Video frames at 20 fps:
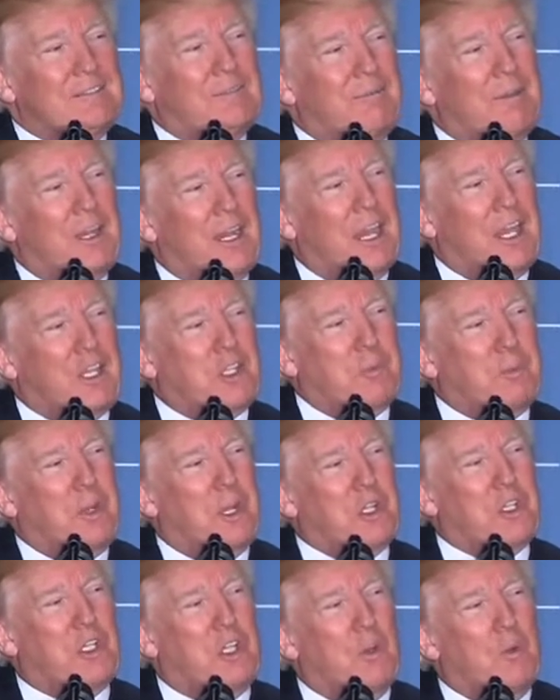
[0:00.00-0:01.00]
But I
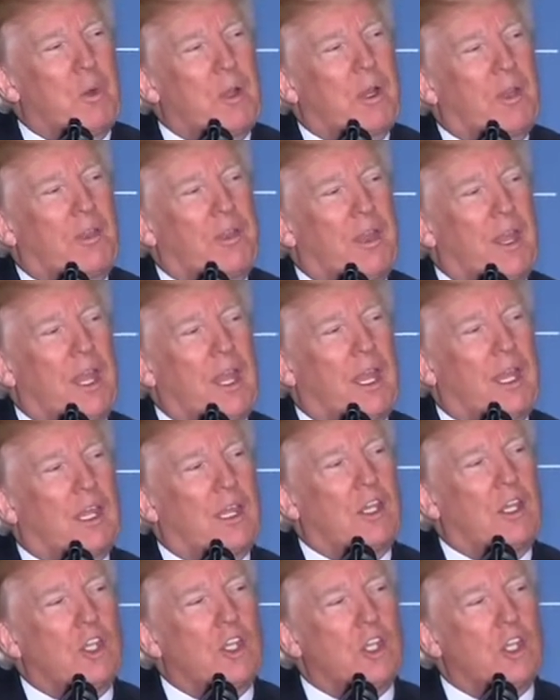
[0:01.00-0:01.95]
especially want to thank